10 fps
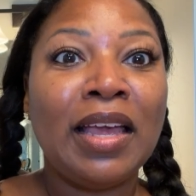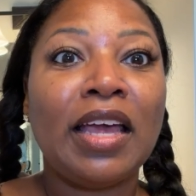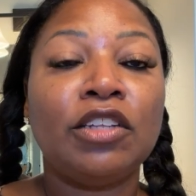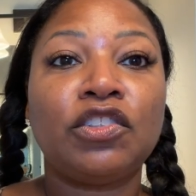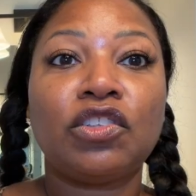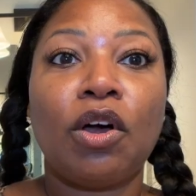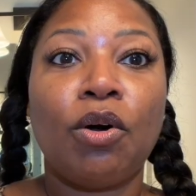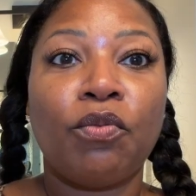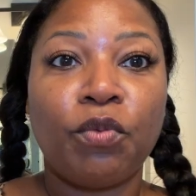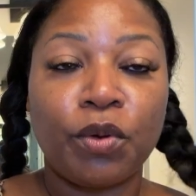And
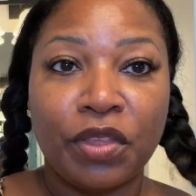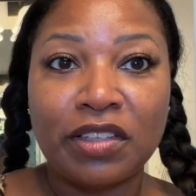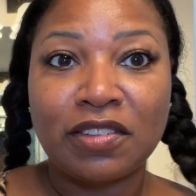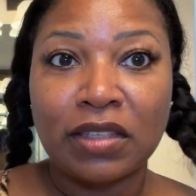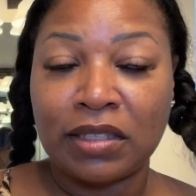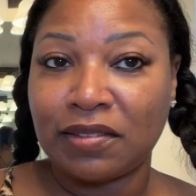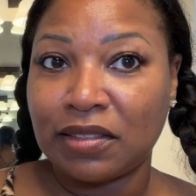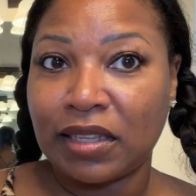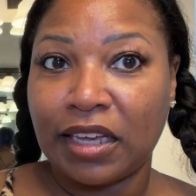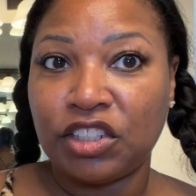so for this
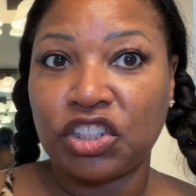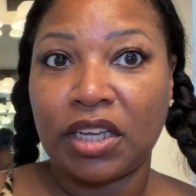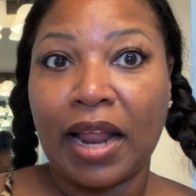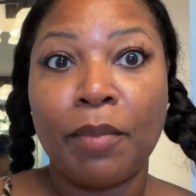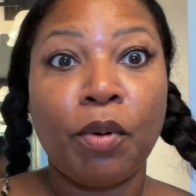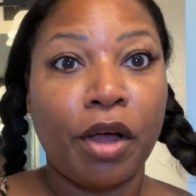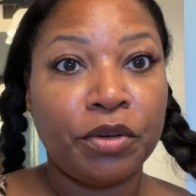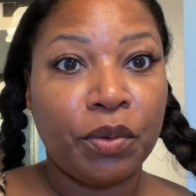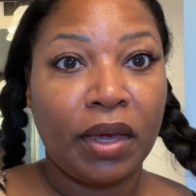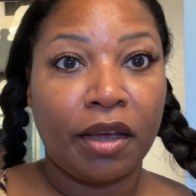installation, I bought
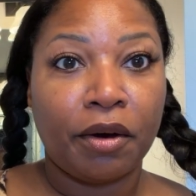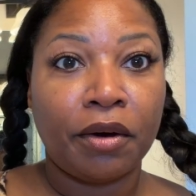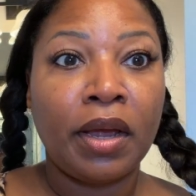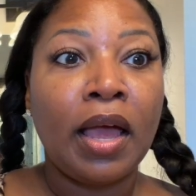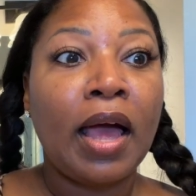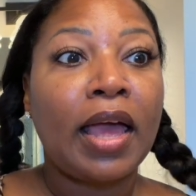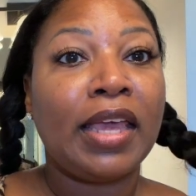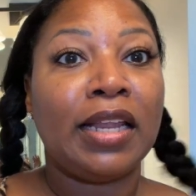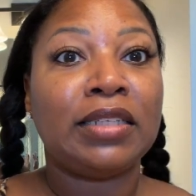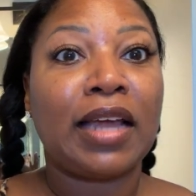new hair,
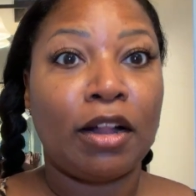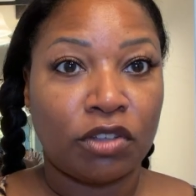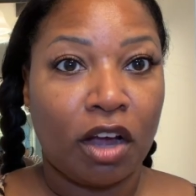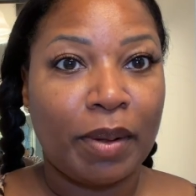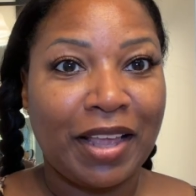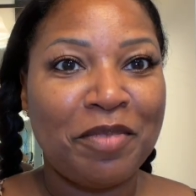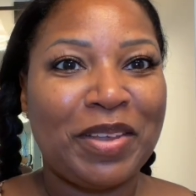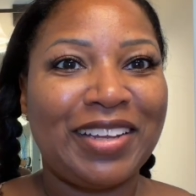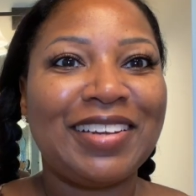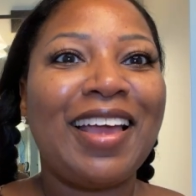and I'll talk about that in a
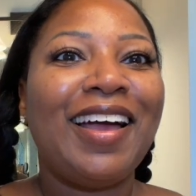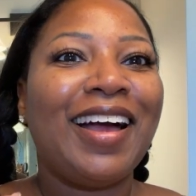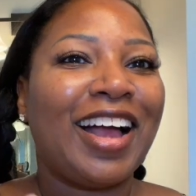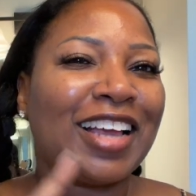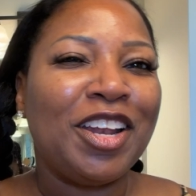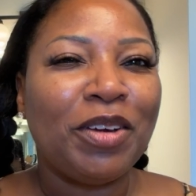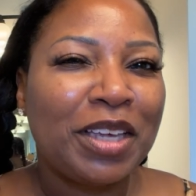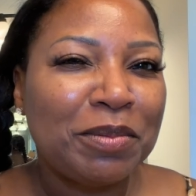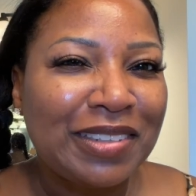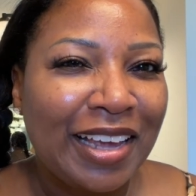minute. I know I
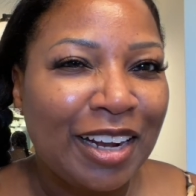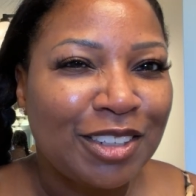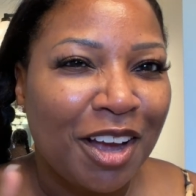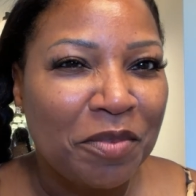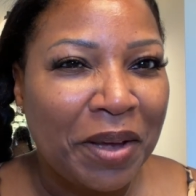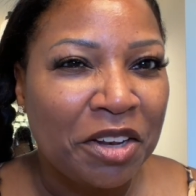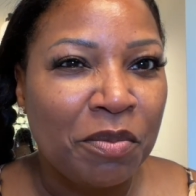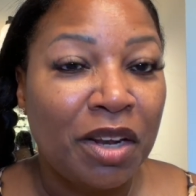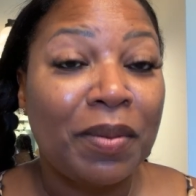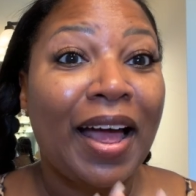keep saying I'll talk about it in a
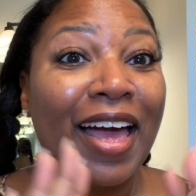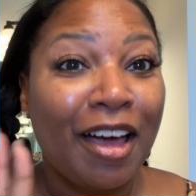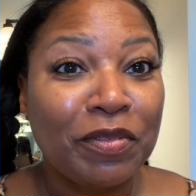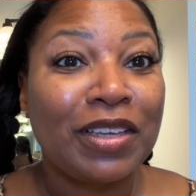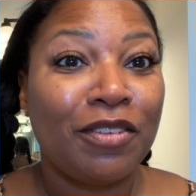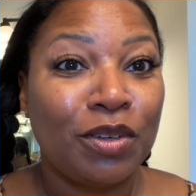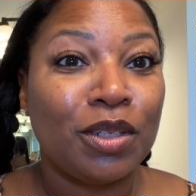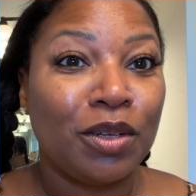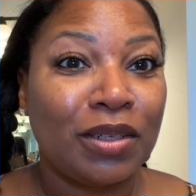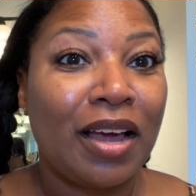minute, but I have to give you the
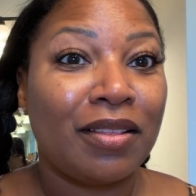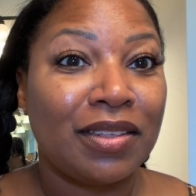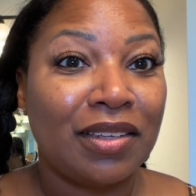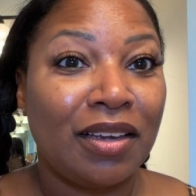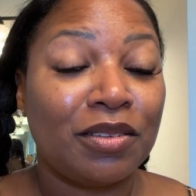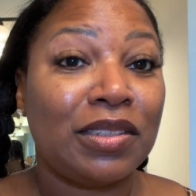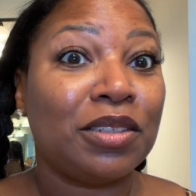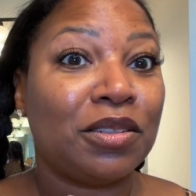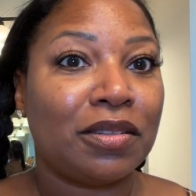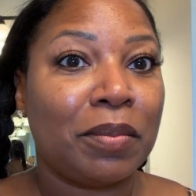lowdown on this hair. This
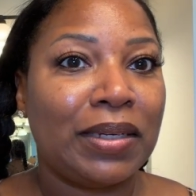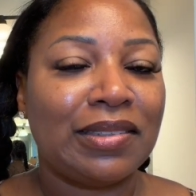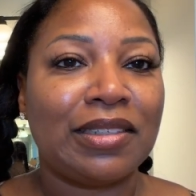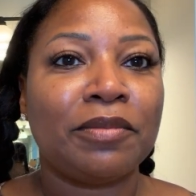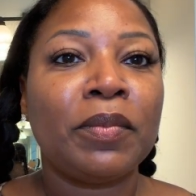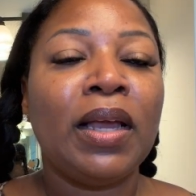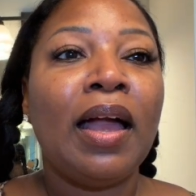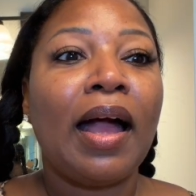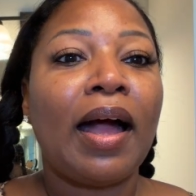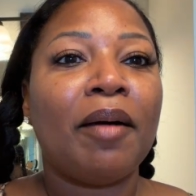hair is amazing.
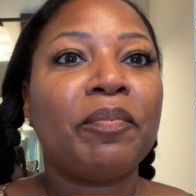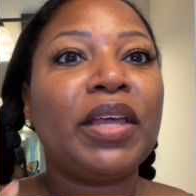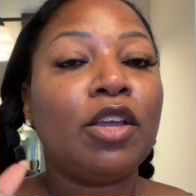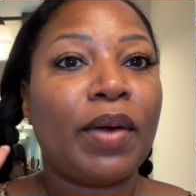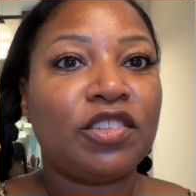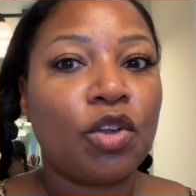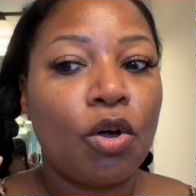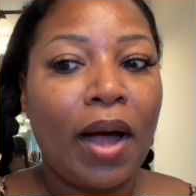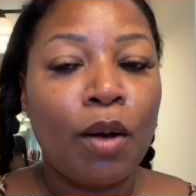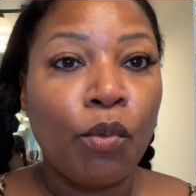But anyway,
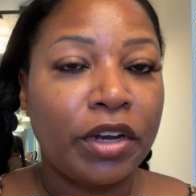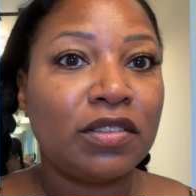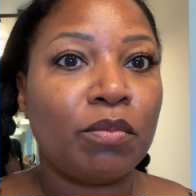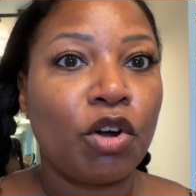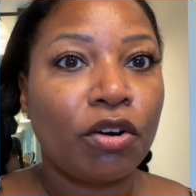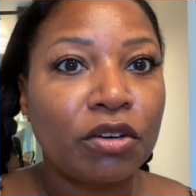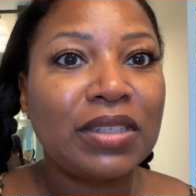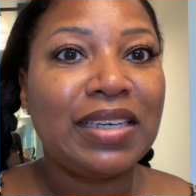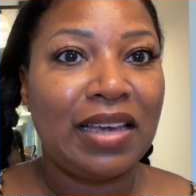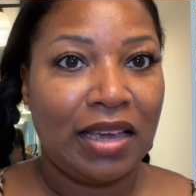so I wanted some
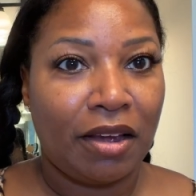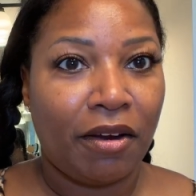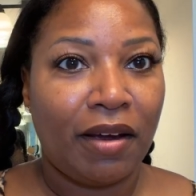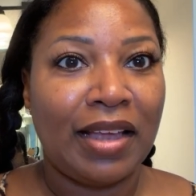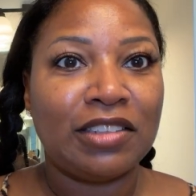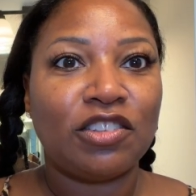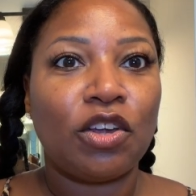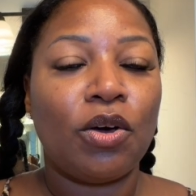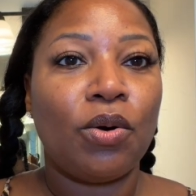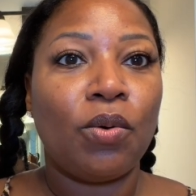curly hair. And
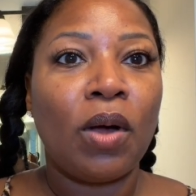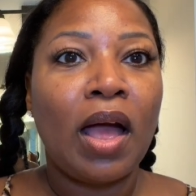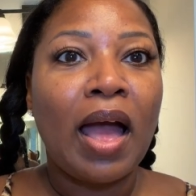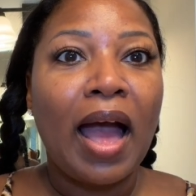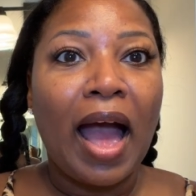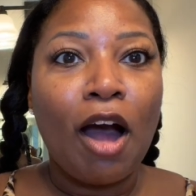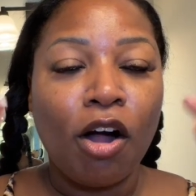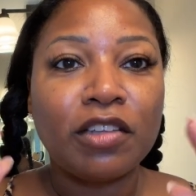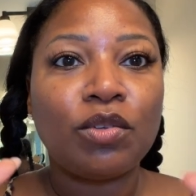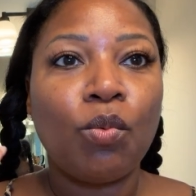so I
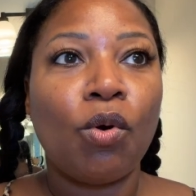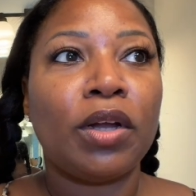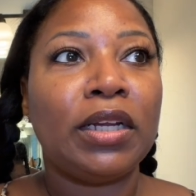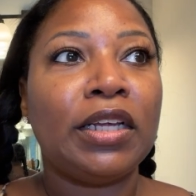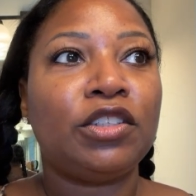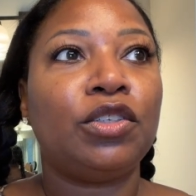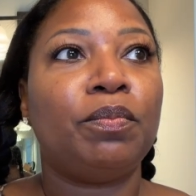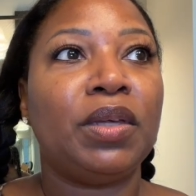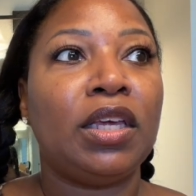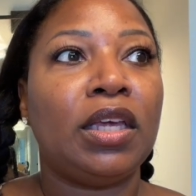also wanted it to
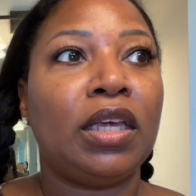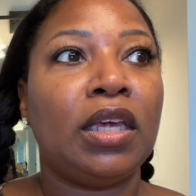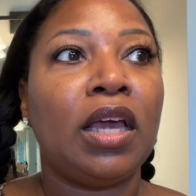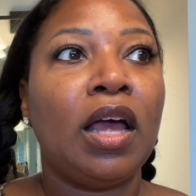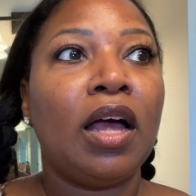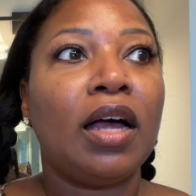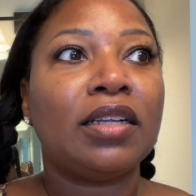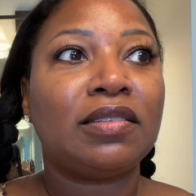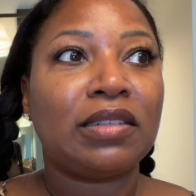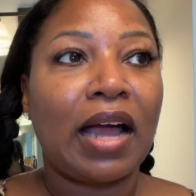be a
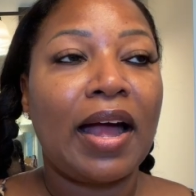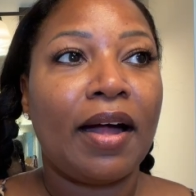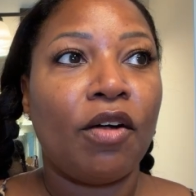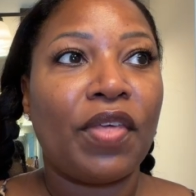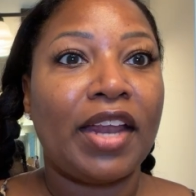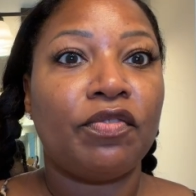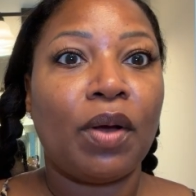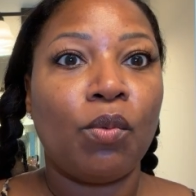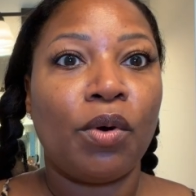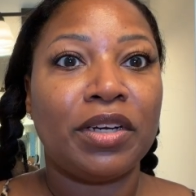style that if I
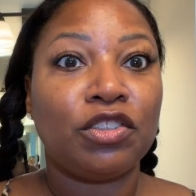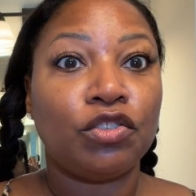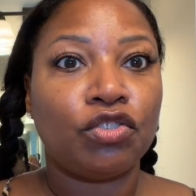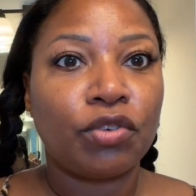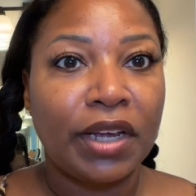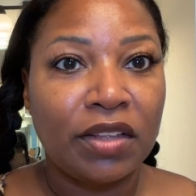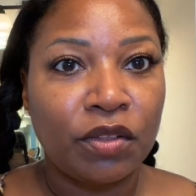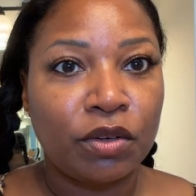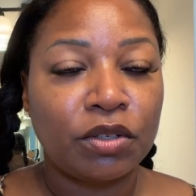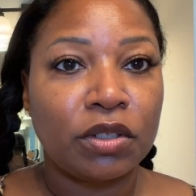wanted to straighten the
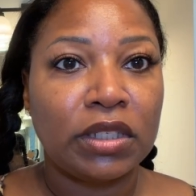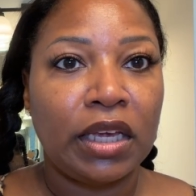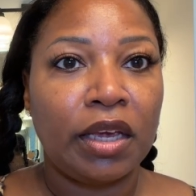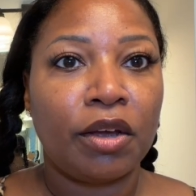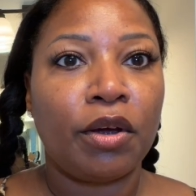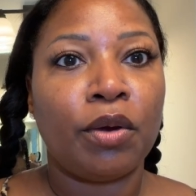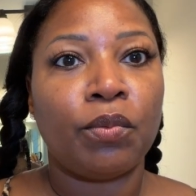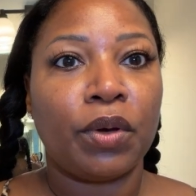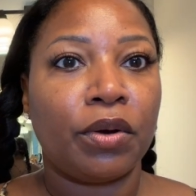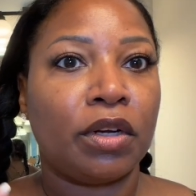curly hair and
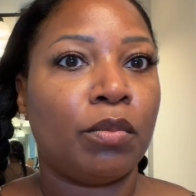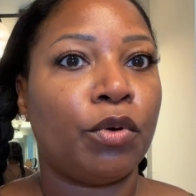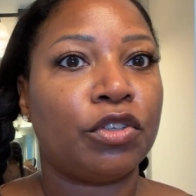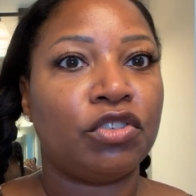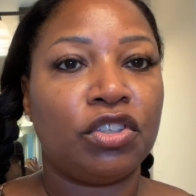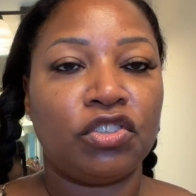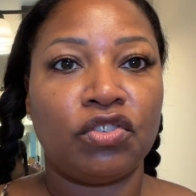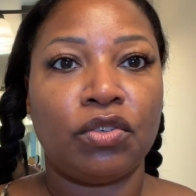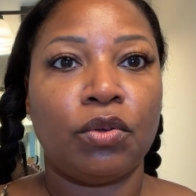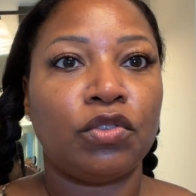wear it in a more
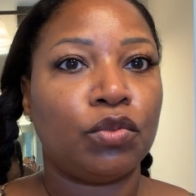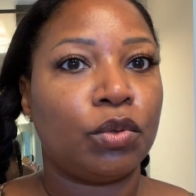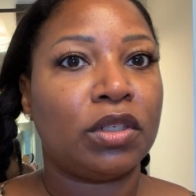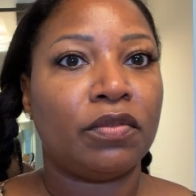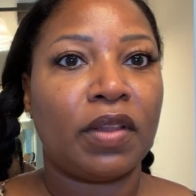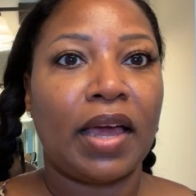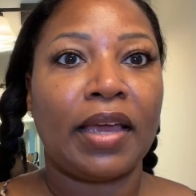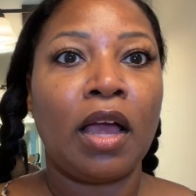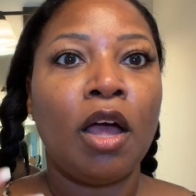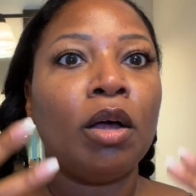traditional sort of like
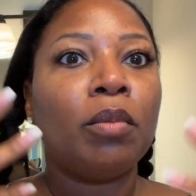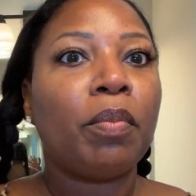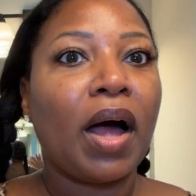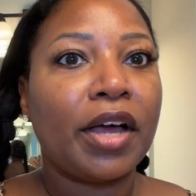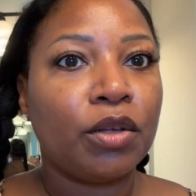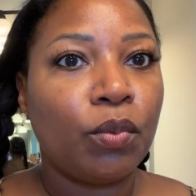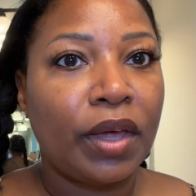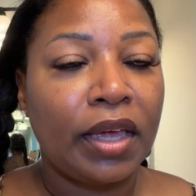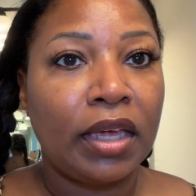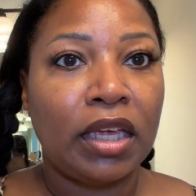body
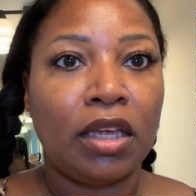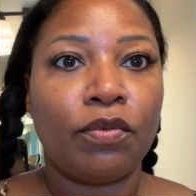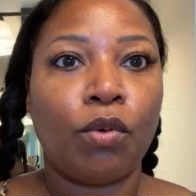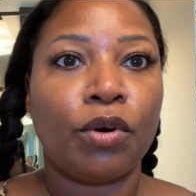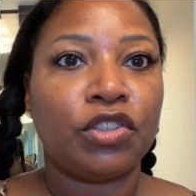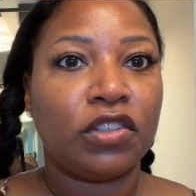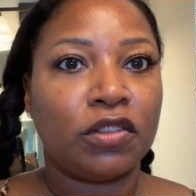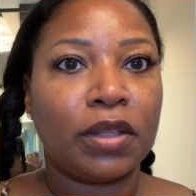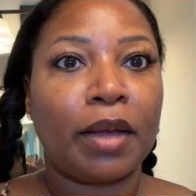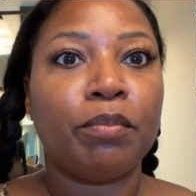wave or
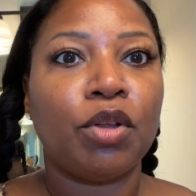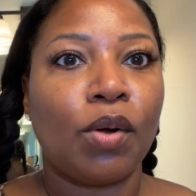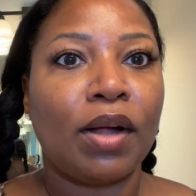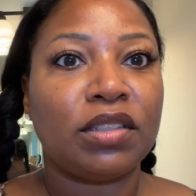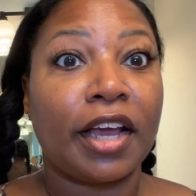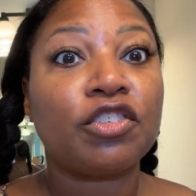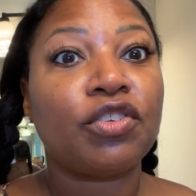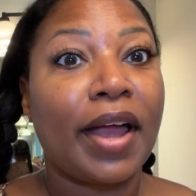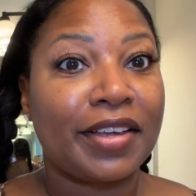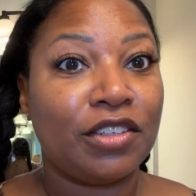just like blowout texture,
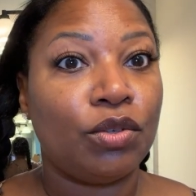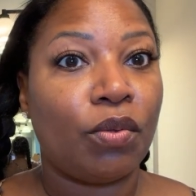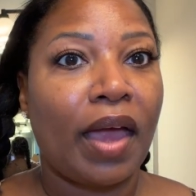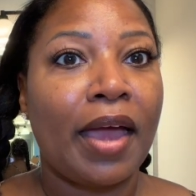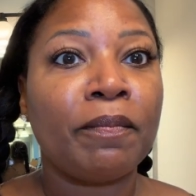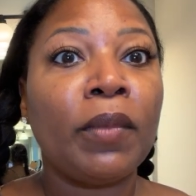I could do that.